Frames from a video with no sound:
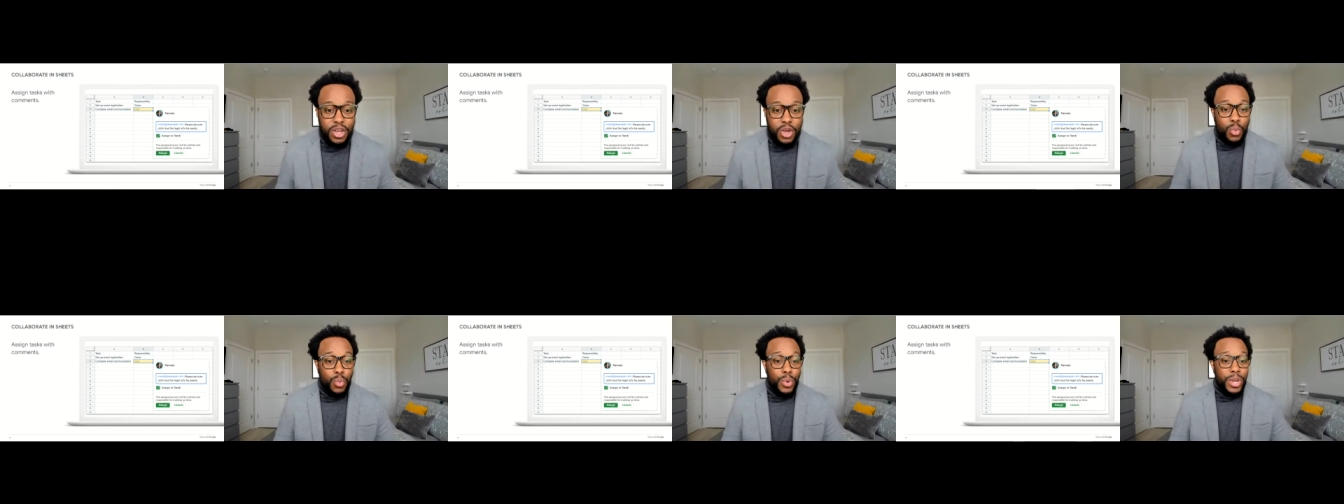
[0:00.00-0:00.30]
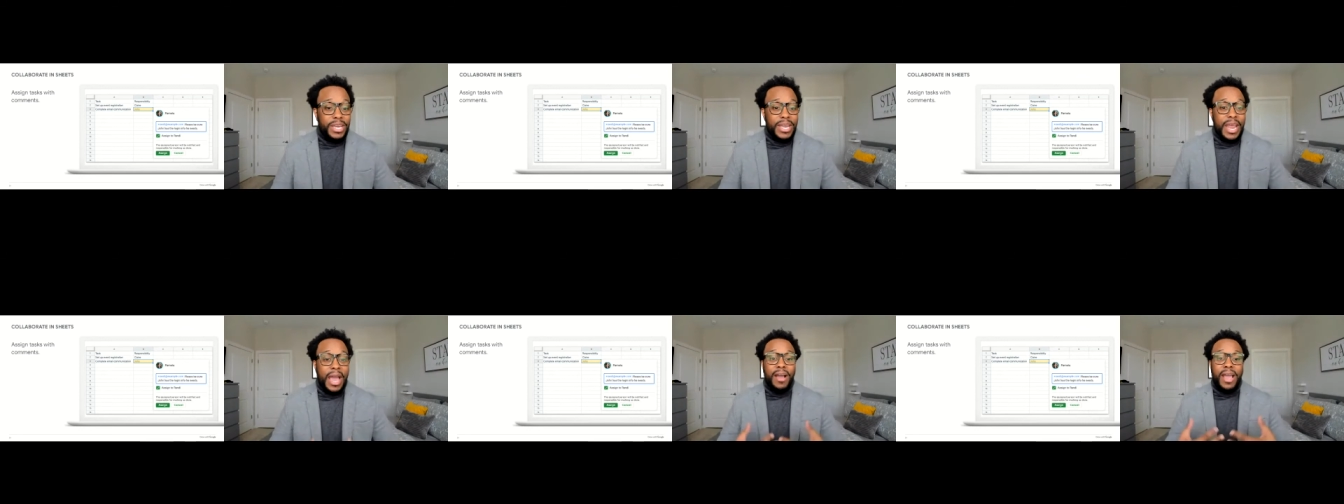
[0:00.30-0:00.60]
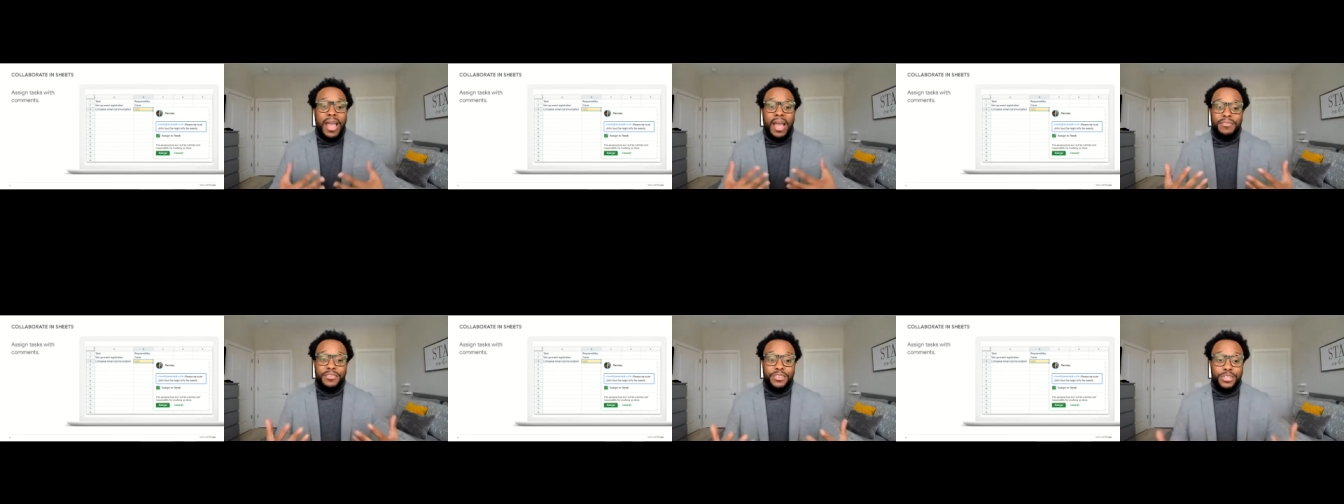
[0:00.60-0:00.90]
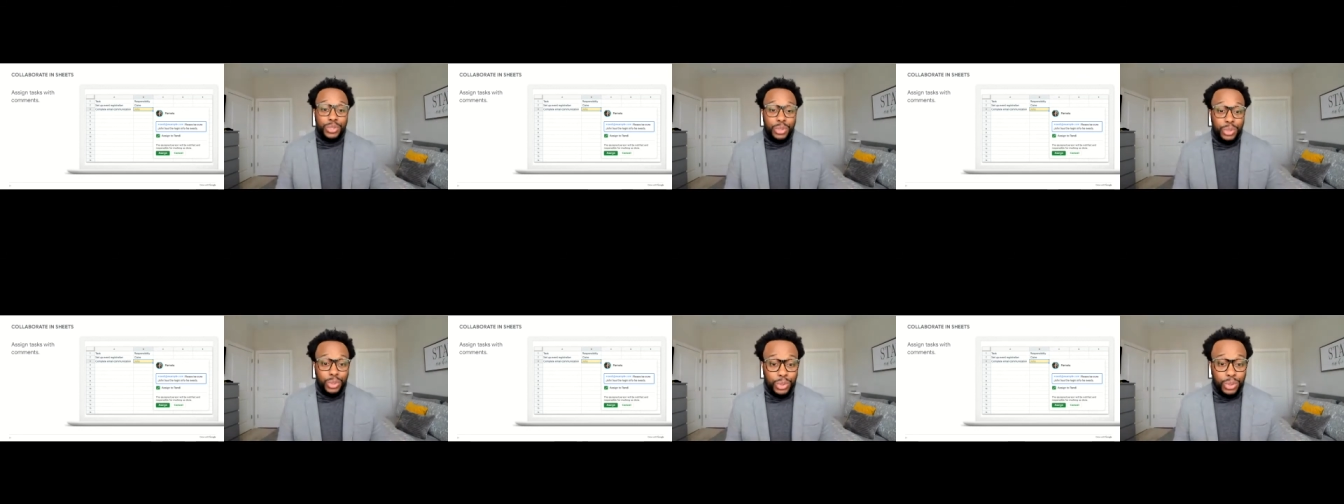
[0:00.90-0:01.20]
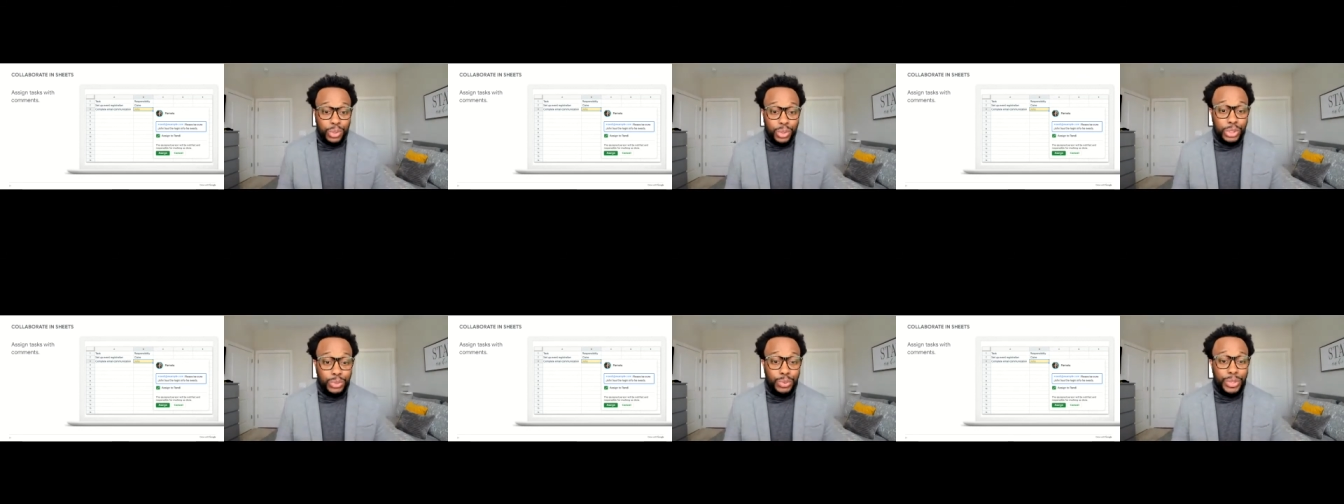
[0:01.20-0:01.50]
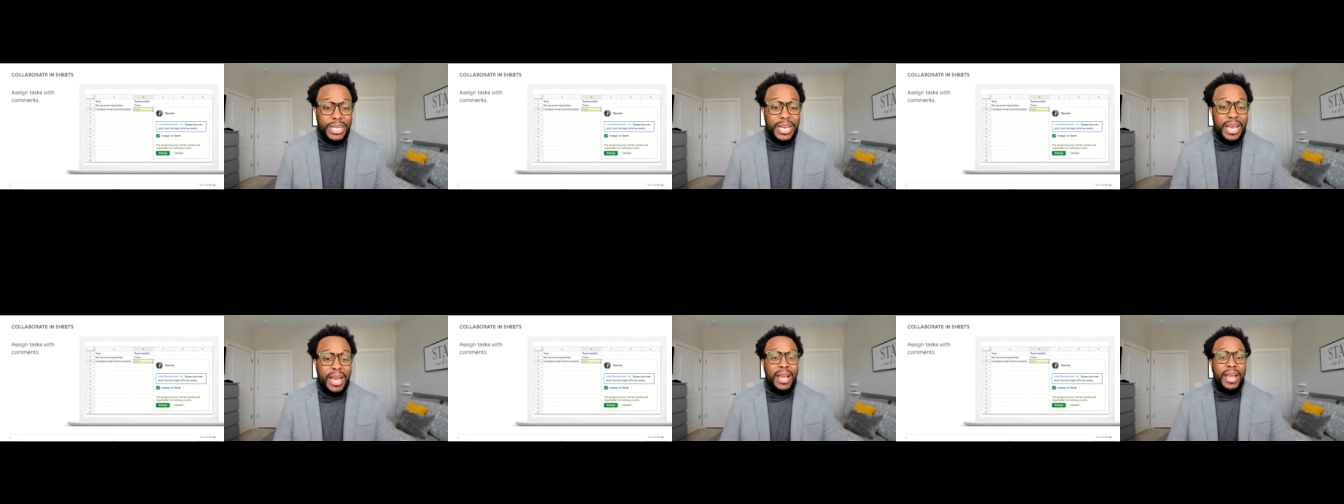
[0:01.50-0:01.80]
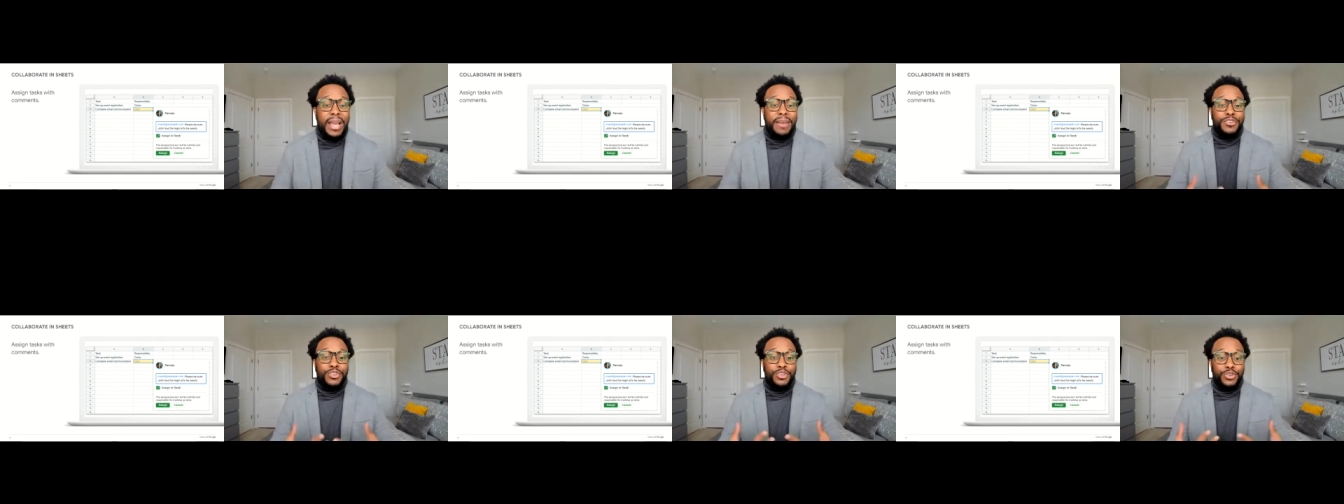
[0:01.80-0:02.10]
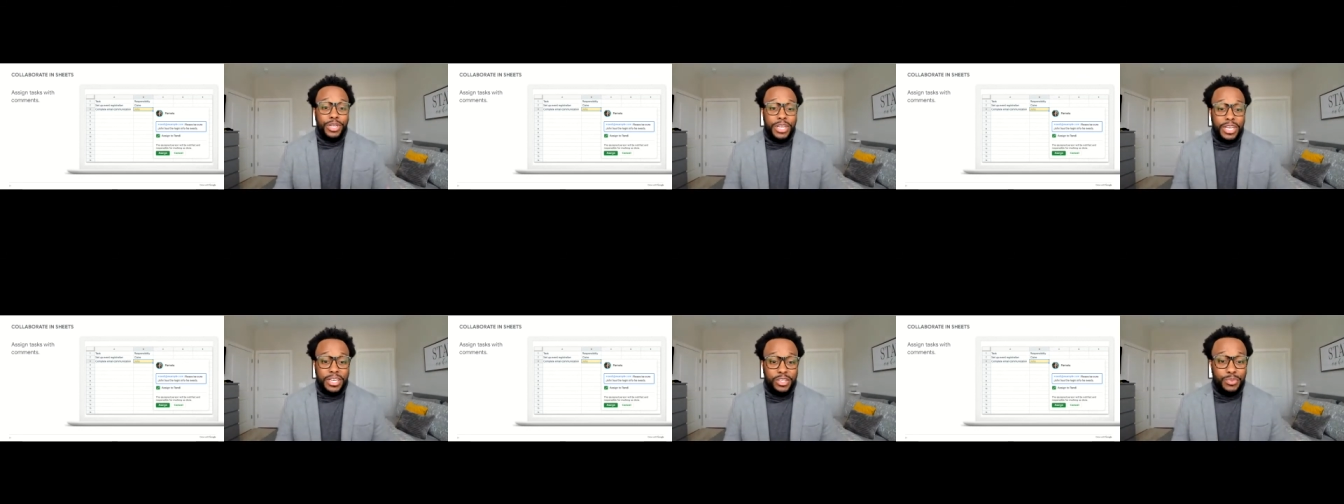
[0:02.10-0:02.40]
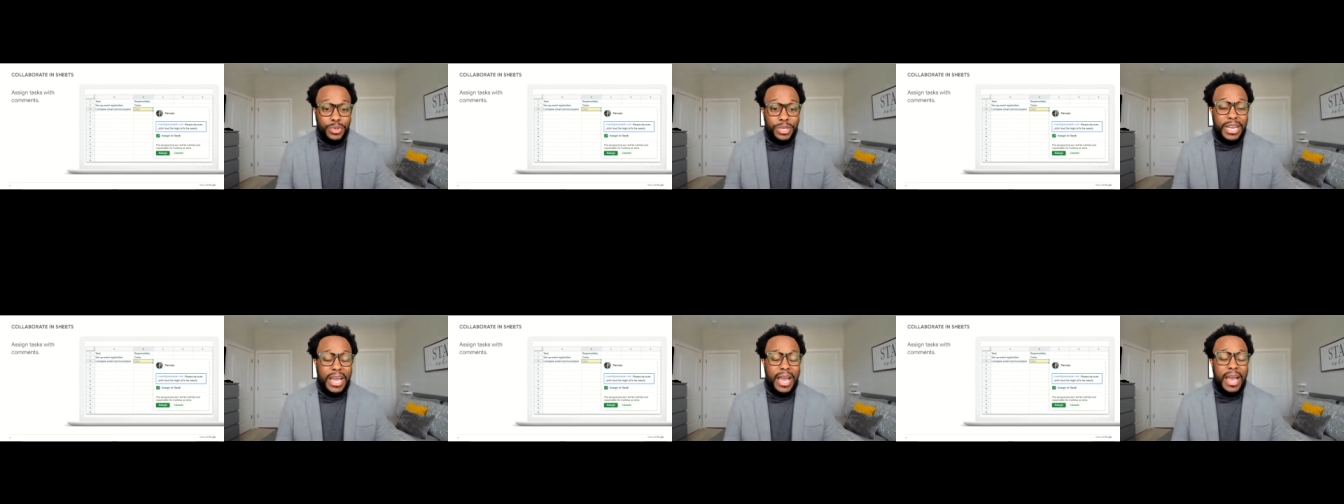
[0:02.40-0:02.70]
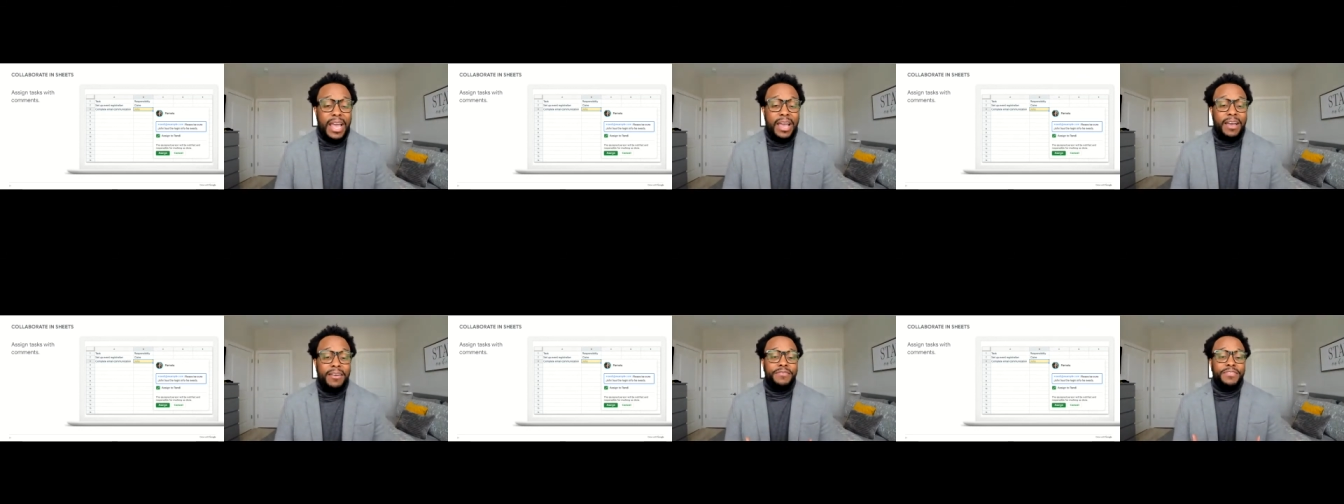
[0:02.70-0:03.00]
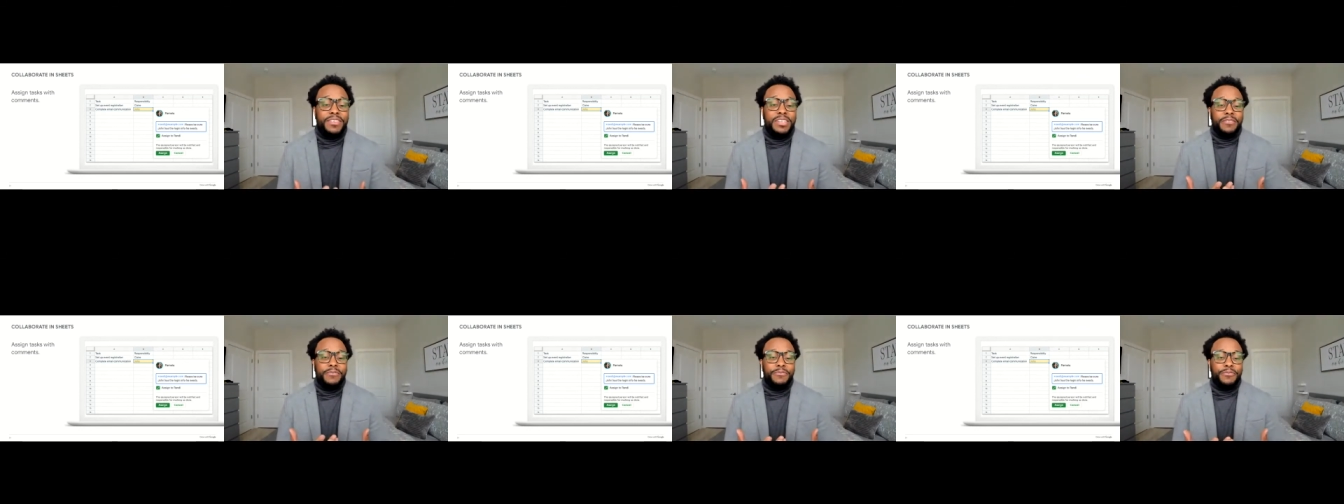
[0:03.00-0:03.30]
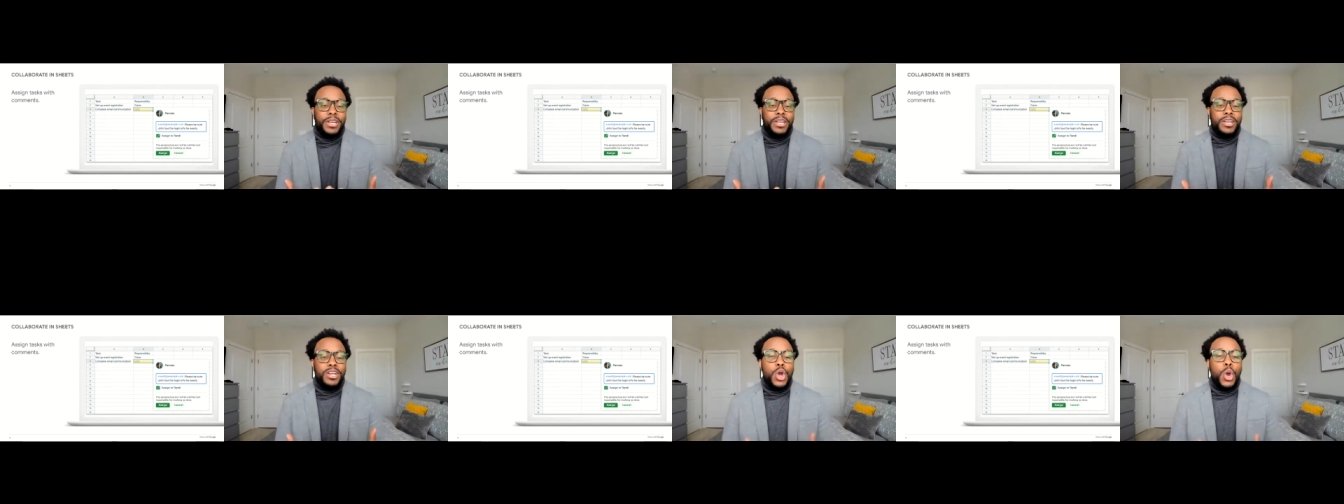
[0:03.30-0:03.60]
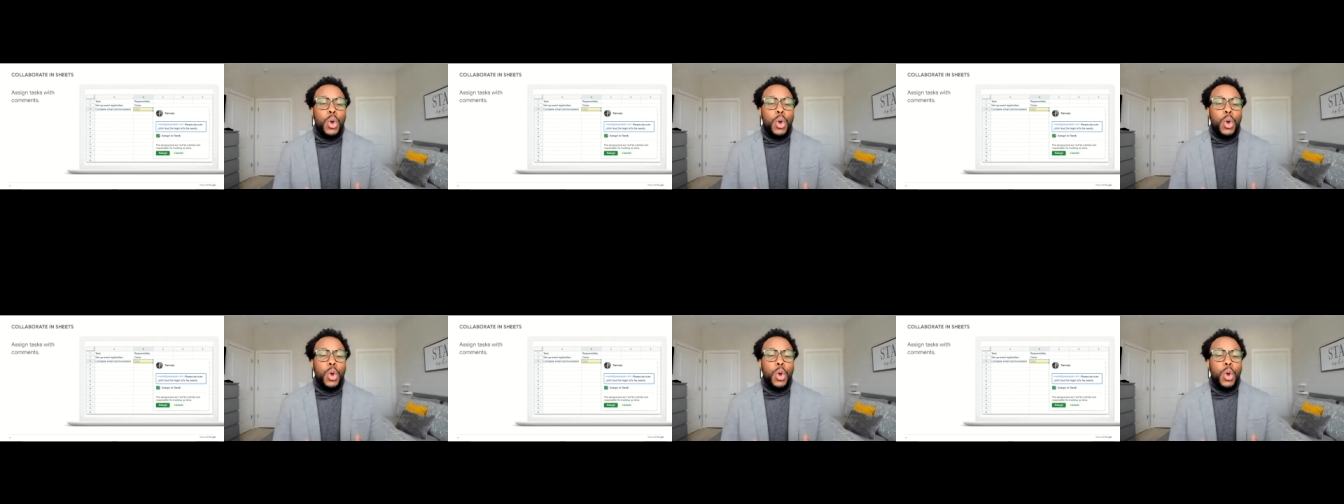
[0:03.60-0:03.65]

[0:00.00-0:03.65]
We now have tools, we now have tricks, we now have different